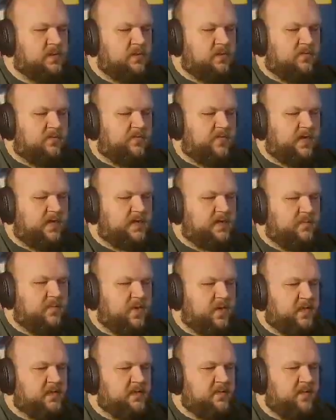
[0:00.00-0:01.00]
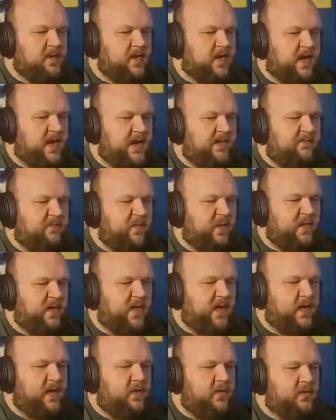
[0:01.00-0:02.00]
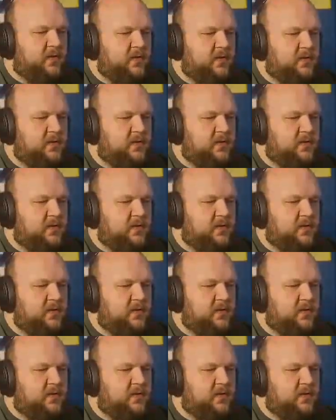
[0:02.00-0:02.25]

We got the boss about halfway down.